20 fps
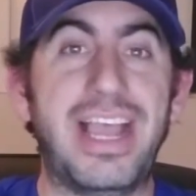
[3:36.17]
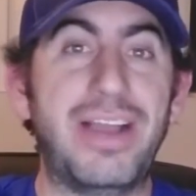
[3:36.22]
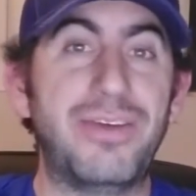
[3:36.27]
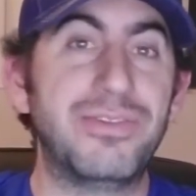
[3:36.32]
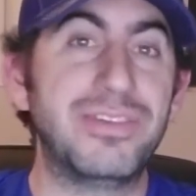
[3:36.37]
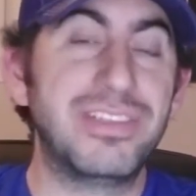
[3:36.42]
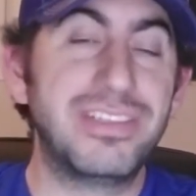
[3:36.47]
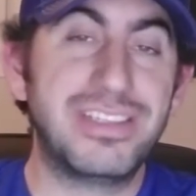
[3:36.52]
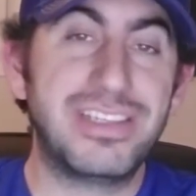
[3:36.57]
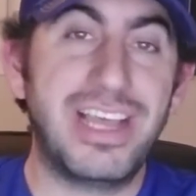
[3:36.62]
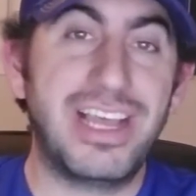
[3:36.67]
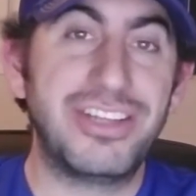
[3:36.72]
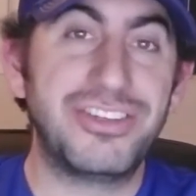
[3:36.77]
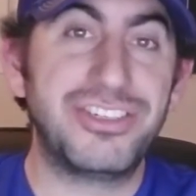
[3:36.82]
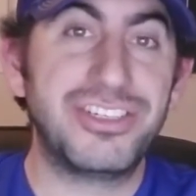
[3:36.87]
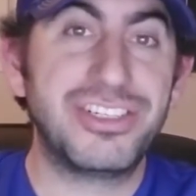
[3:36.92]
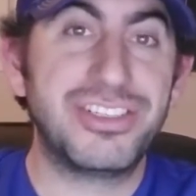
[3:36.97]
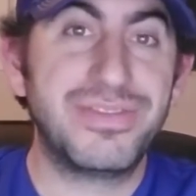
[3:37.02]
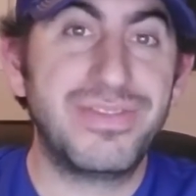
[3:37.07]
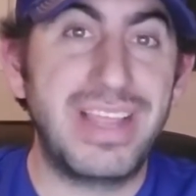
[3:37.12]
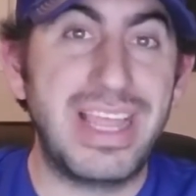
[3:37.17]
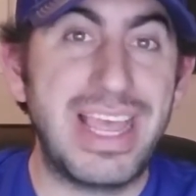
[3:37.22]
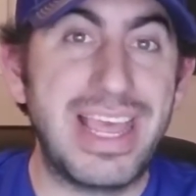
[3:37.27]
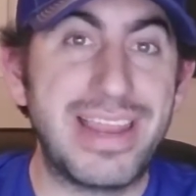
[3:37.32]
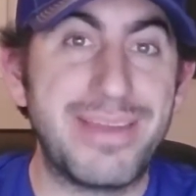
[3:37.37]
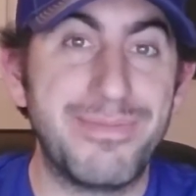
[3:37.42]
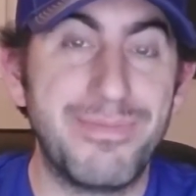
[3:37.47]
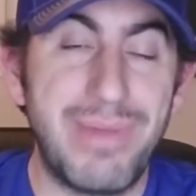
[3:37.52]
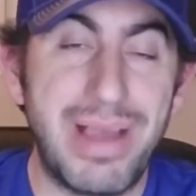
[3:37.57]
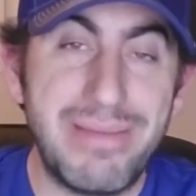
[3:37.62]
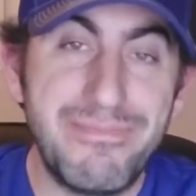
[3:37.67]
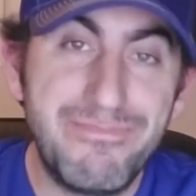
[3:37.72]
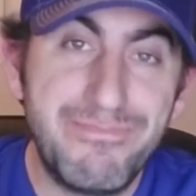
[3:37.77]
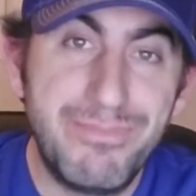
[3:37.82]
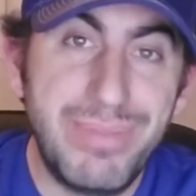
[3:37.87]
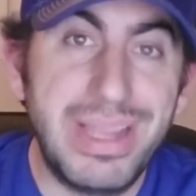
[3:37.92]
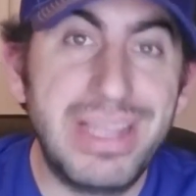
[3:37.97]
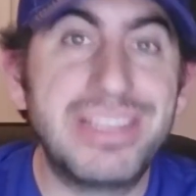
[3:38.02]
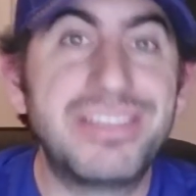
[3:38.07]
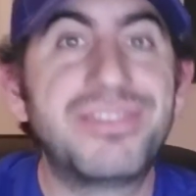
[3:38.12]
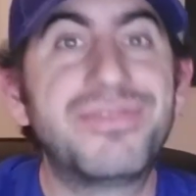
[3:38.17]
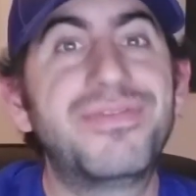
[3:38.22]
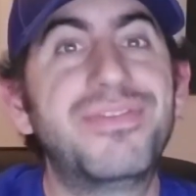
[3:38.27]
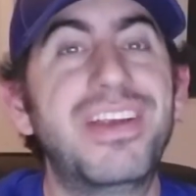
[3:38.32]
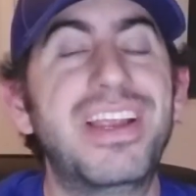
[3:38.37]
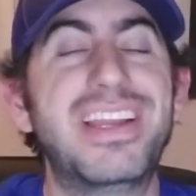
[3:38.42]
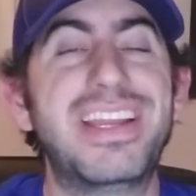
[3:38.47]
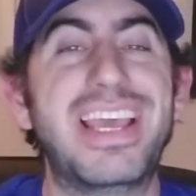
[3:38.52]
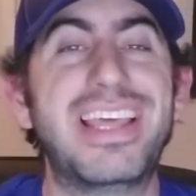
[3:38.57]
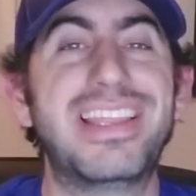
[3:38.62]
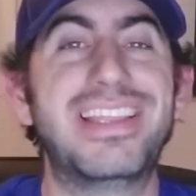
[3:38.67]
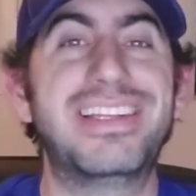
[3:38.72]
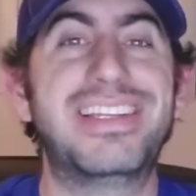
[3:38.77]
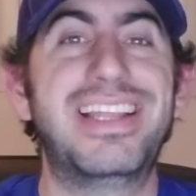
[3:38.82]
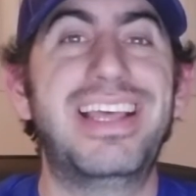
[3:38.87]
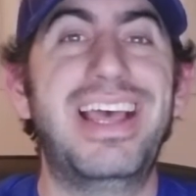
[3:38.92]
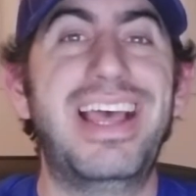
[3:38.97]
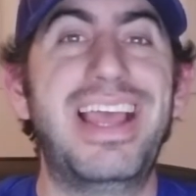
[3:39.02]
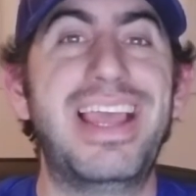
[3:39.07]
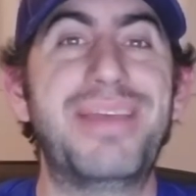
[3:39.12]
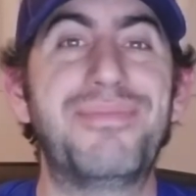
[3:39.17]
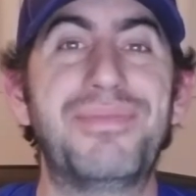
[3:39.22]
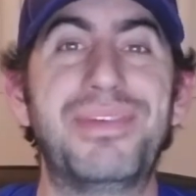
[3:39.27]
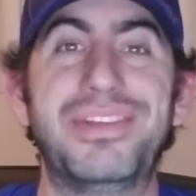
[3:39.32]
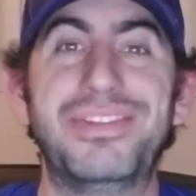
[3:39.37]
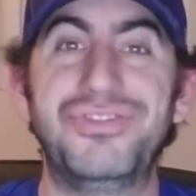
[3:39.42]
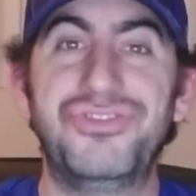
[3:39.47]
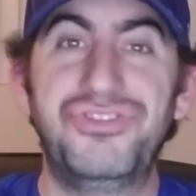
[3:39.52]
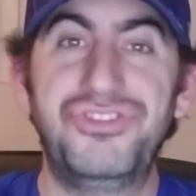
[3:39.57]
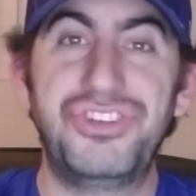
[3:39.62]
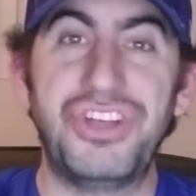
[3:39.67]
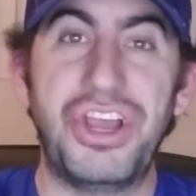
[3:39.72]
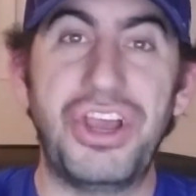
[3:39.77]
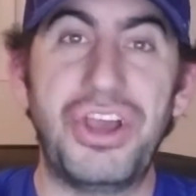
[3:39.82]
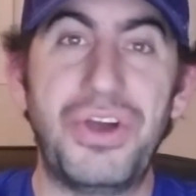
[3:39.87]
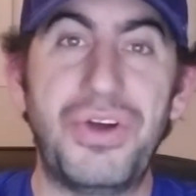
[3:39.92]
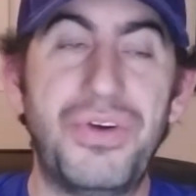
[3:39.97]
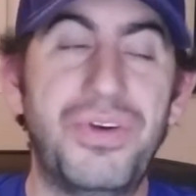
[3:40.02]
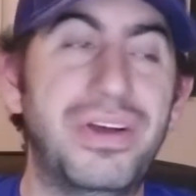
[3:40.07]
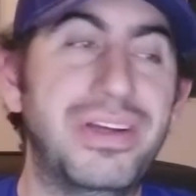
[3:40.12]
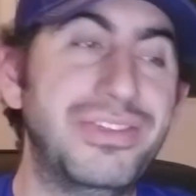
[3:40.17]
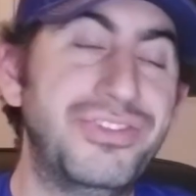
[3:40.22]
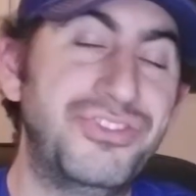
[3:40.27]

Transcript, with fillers: I was a Dodgers fan. My best friend at the time, Joe.